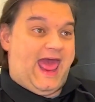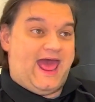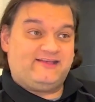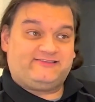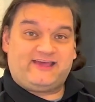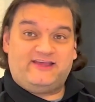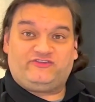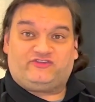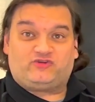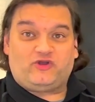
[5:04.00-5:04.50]

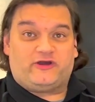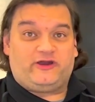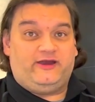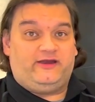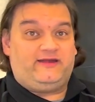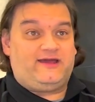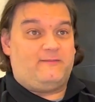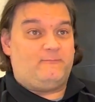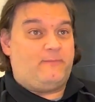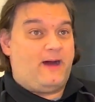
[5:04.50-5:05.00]
as I
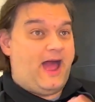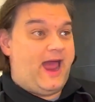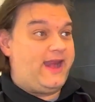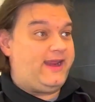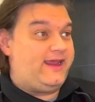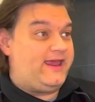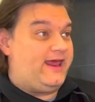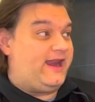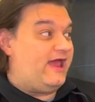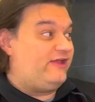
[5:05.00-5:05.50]
started
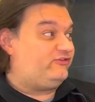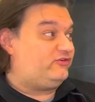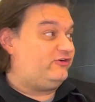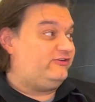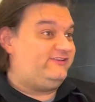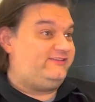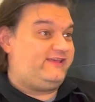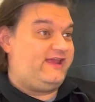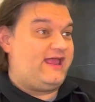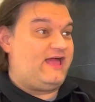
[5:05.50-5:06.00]
combining it, I
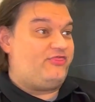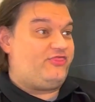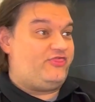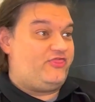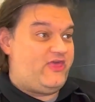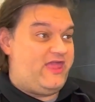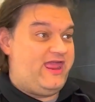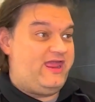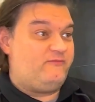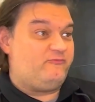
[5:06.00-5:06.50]
started seeing a
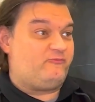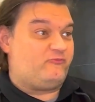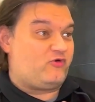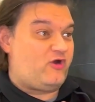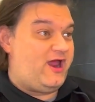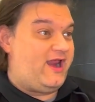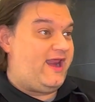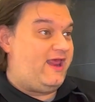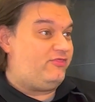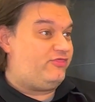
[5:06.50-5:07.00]
theme
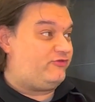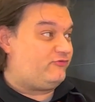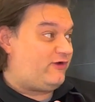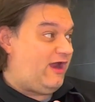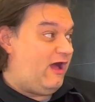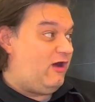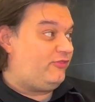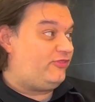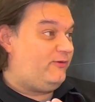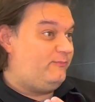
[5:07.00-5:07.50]
running
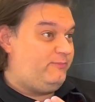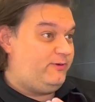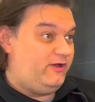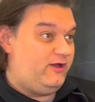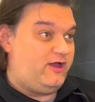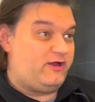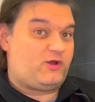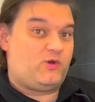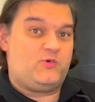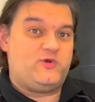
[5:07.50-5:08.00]
throughout the
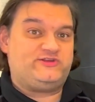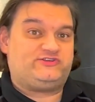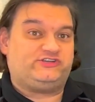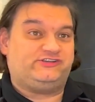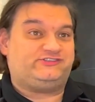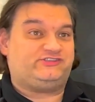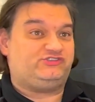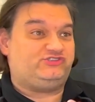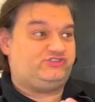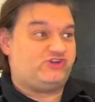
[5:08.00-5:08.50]
book, which
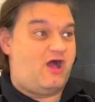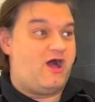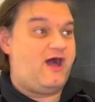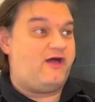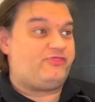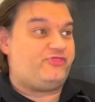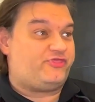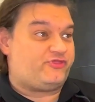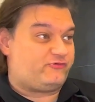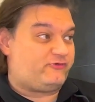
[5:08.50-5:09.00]
is
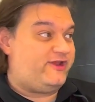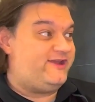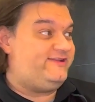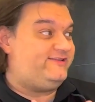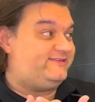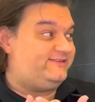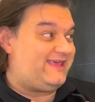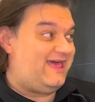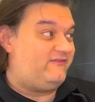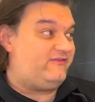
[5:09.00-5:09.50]
John
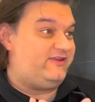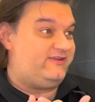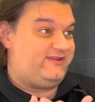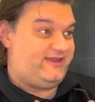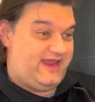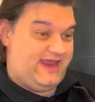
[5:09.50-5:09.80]
3:17.